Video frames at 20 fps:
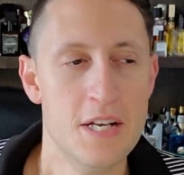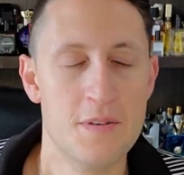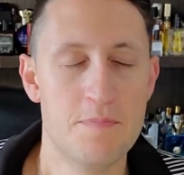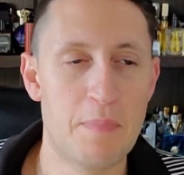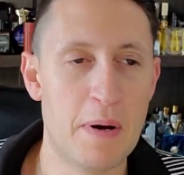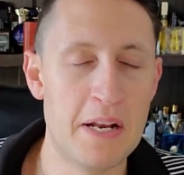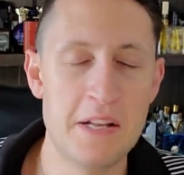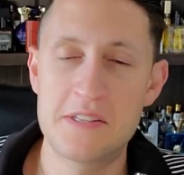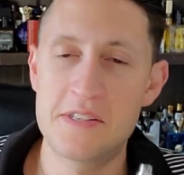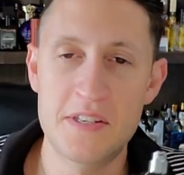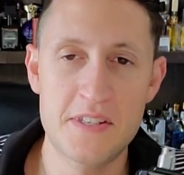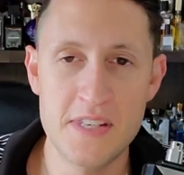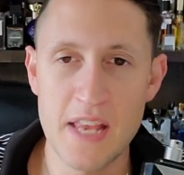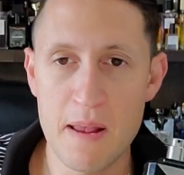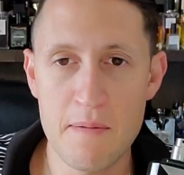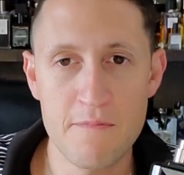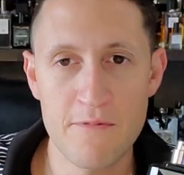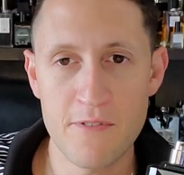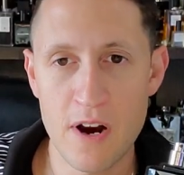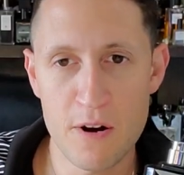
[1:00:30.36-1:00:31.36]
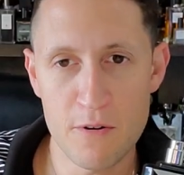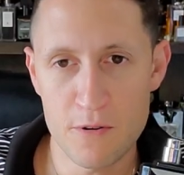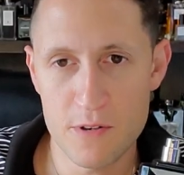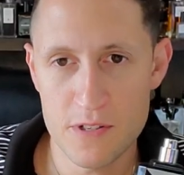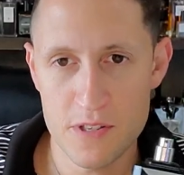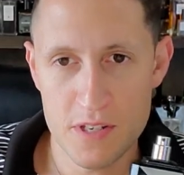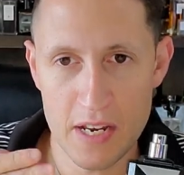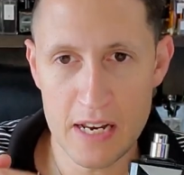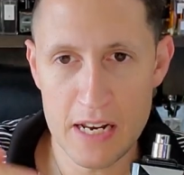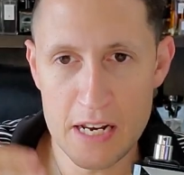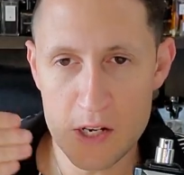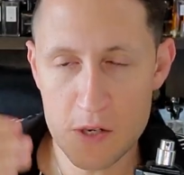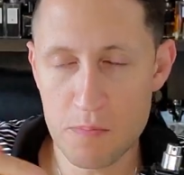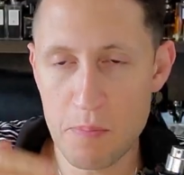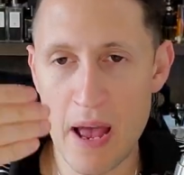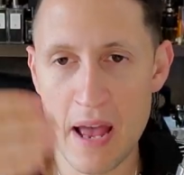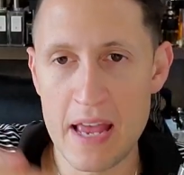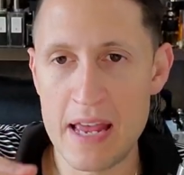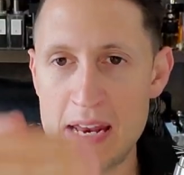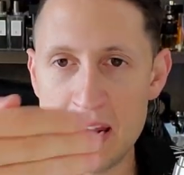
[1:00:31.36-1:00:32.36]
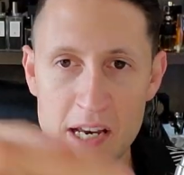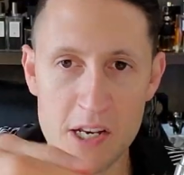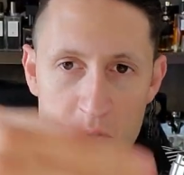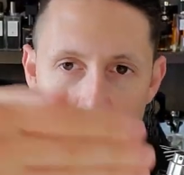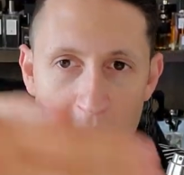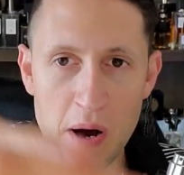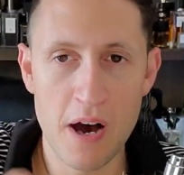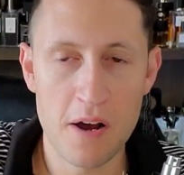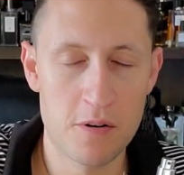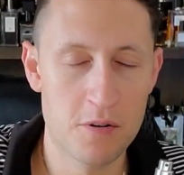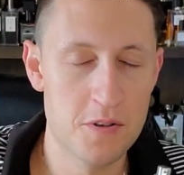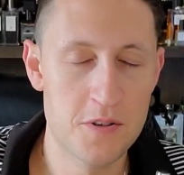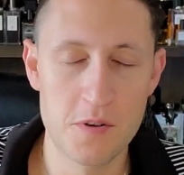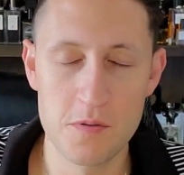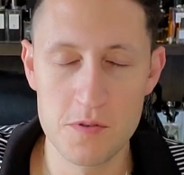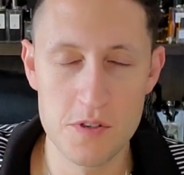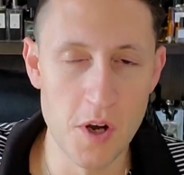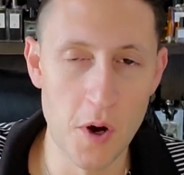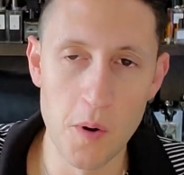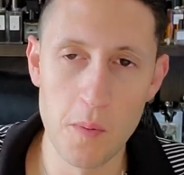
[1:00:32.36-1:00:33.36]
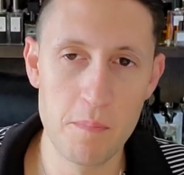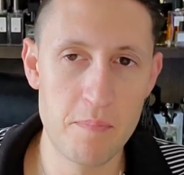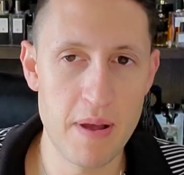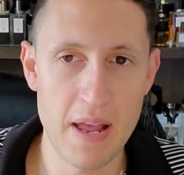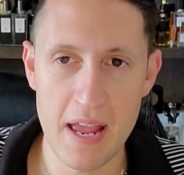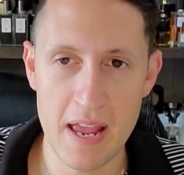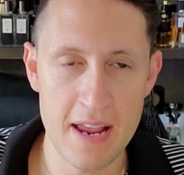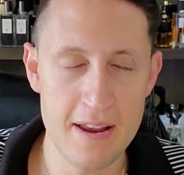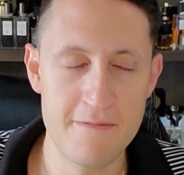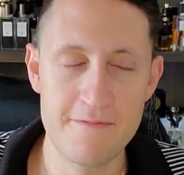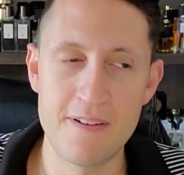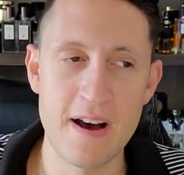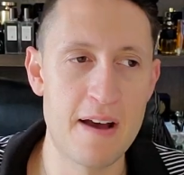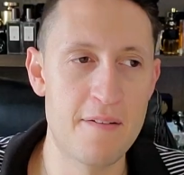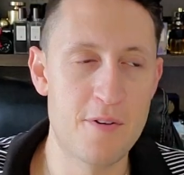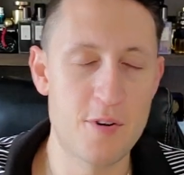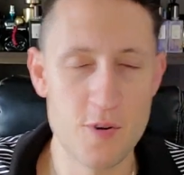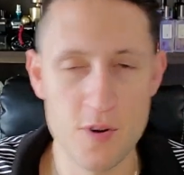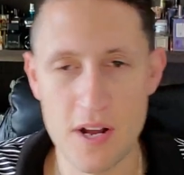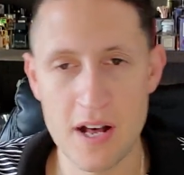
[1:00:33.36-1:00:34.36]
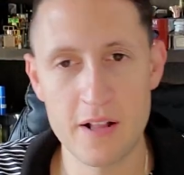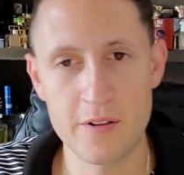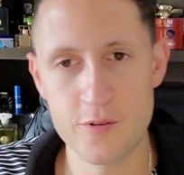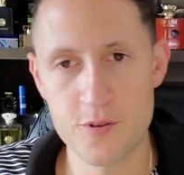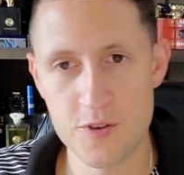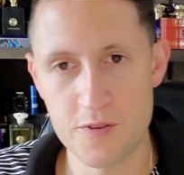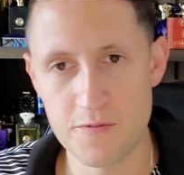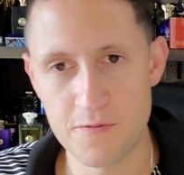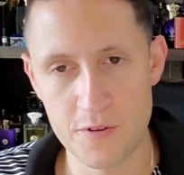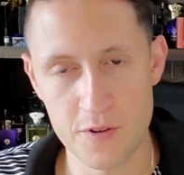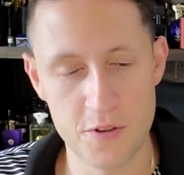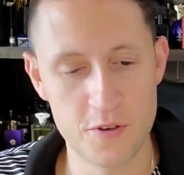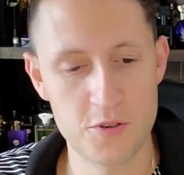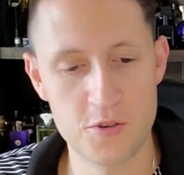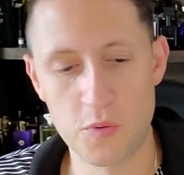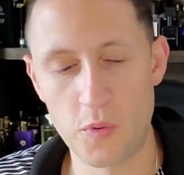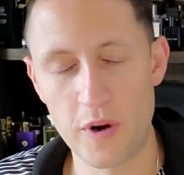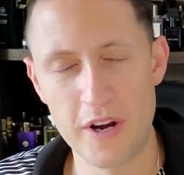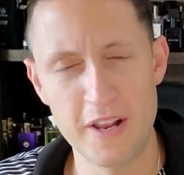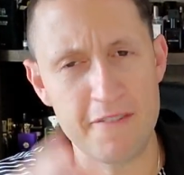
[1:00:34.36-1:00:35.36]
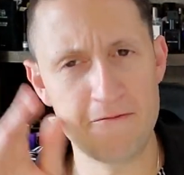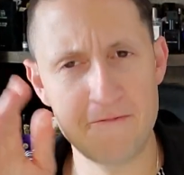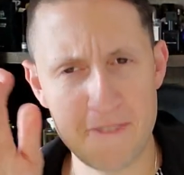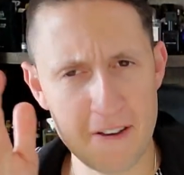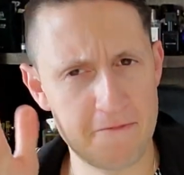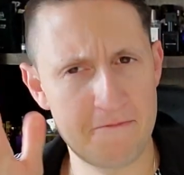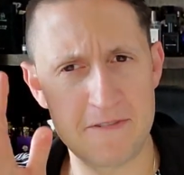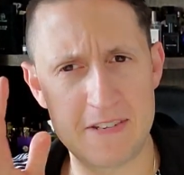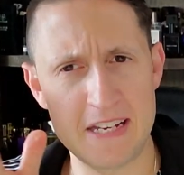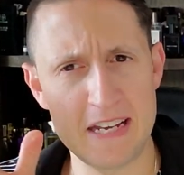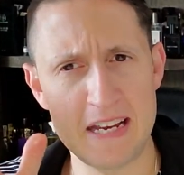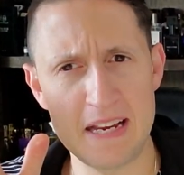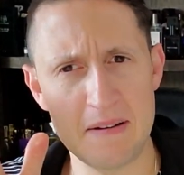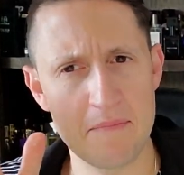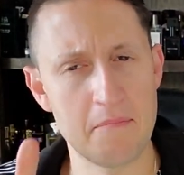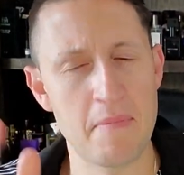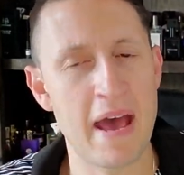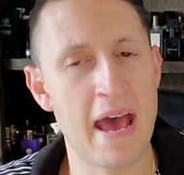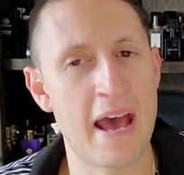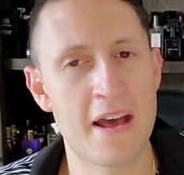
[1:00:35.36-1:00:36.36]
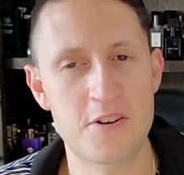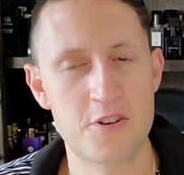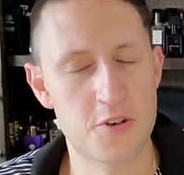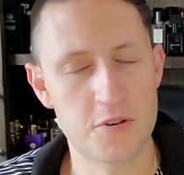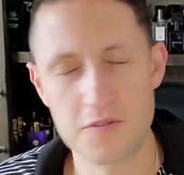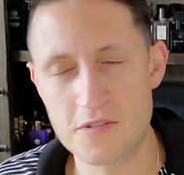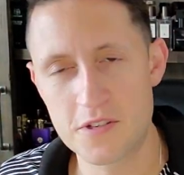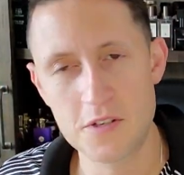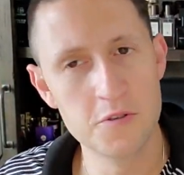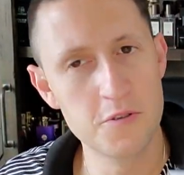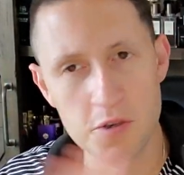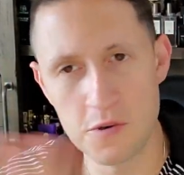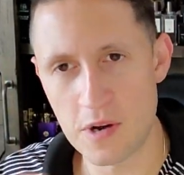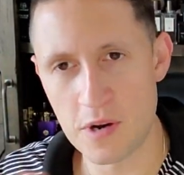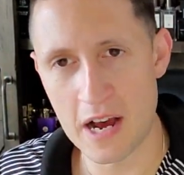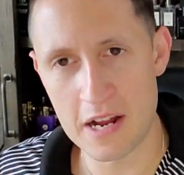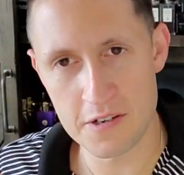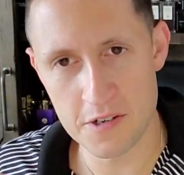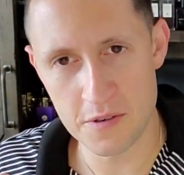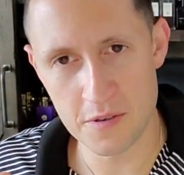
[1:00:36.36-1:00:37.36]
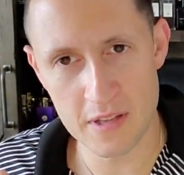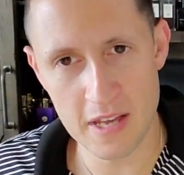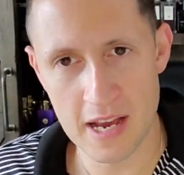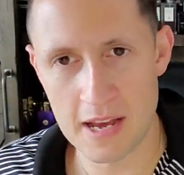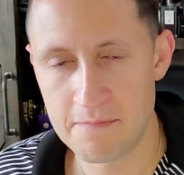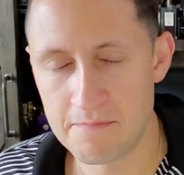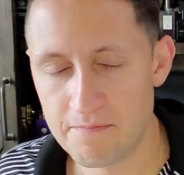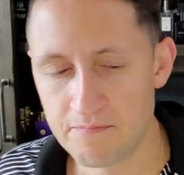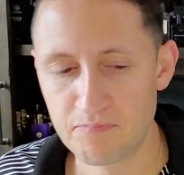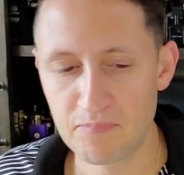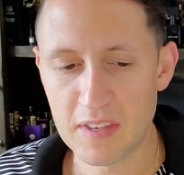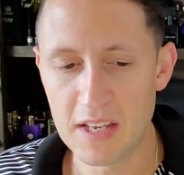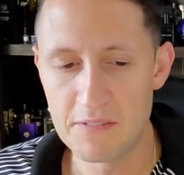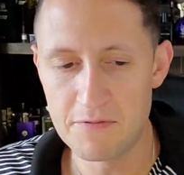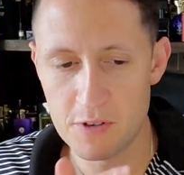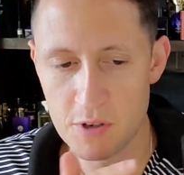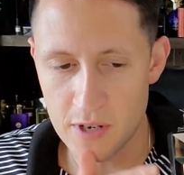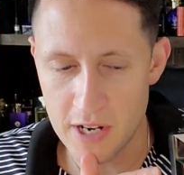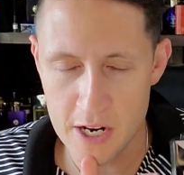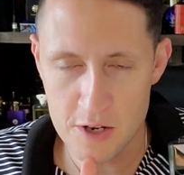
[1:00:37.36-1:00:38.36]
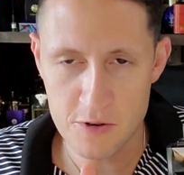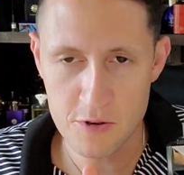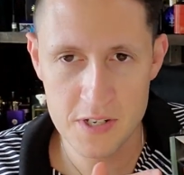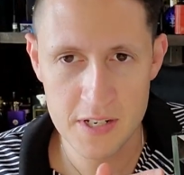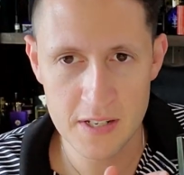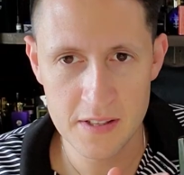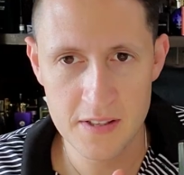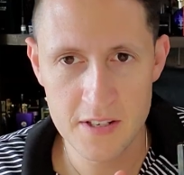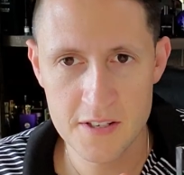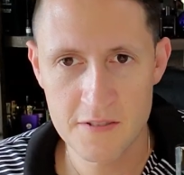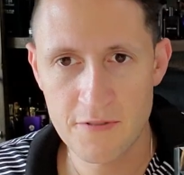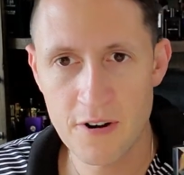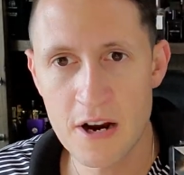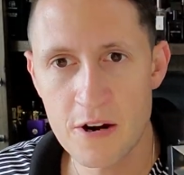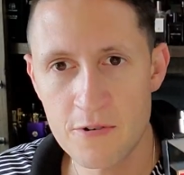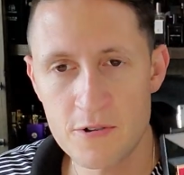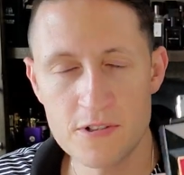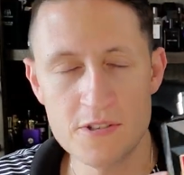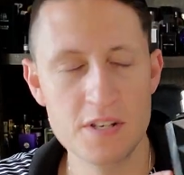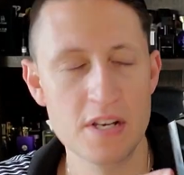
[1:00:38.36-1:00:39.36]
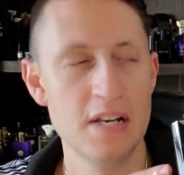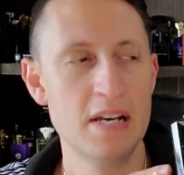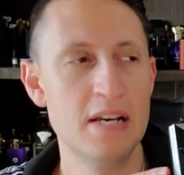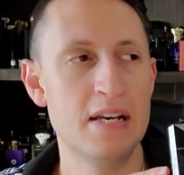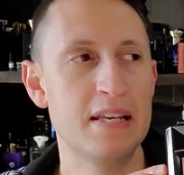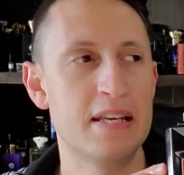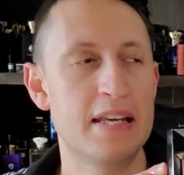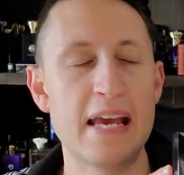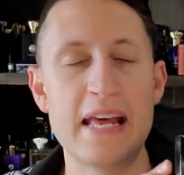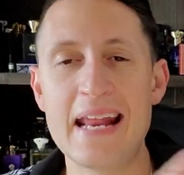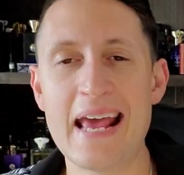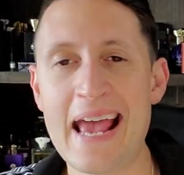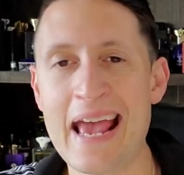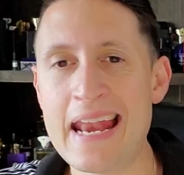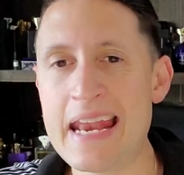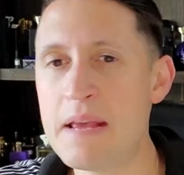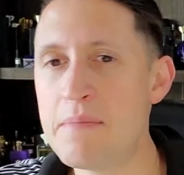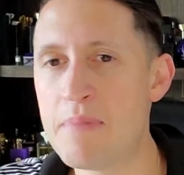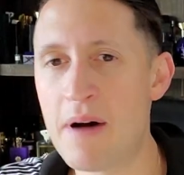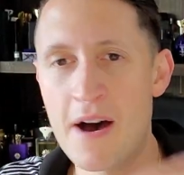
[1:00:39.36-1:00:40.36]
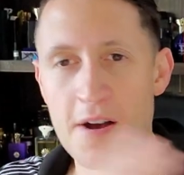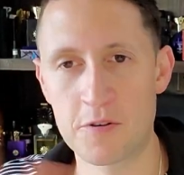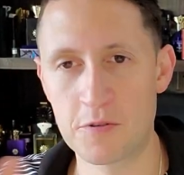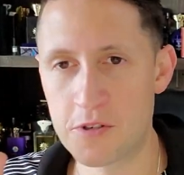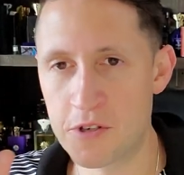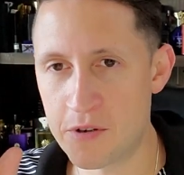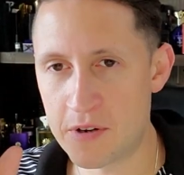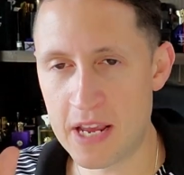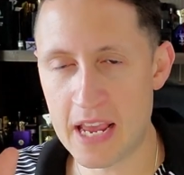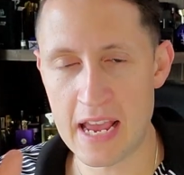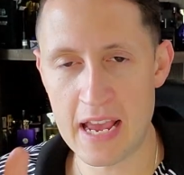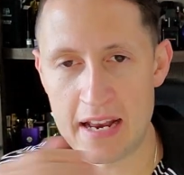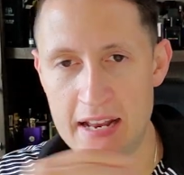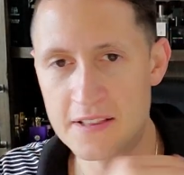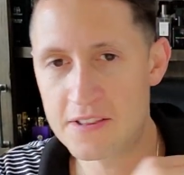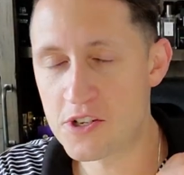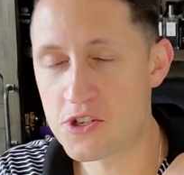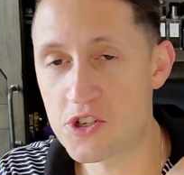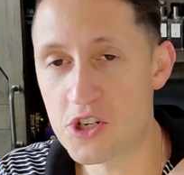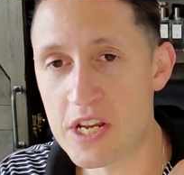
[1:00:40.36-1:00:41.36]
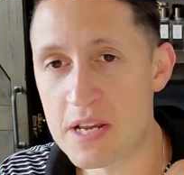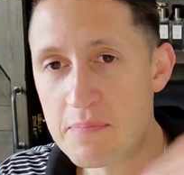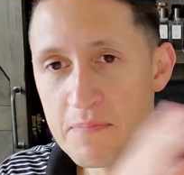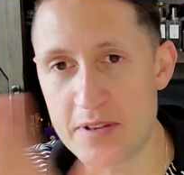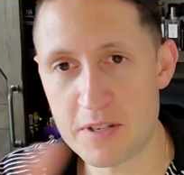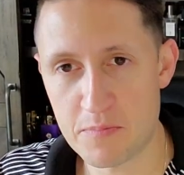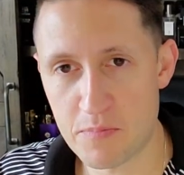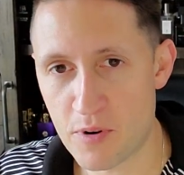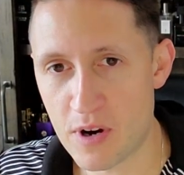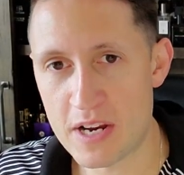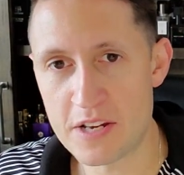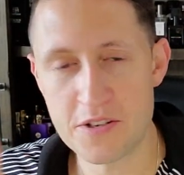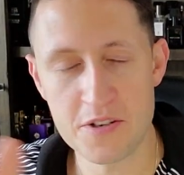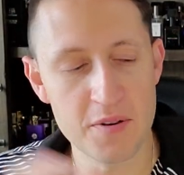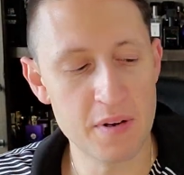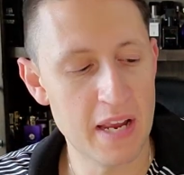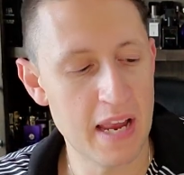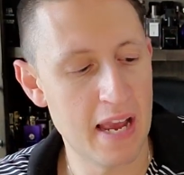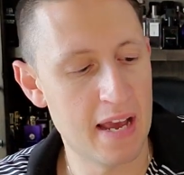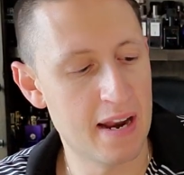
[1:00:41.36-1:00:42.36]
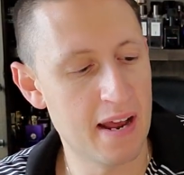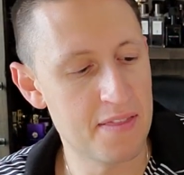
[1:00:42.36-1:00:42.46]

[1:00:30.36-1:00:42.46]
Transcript: But it's the same fragrance in each in each bottle. So don't pay $500 for the 2015 batch. Or do, do not do that. If you're interested in this fragrance, get any bottle you can at the cheapest price you can.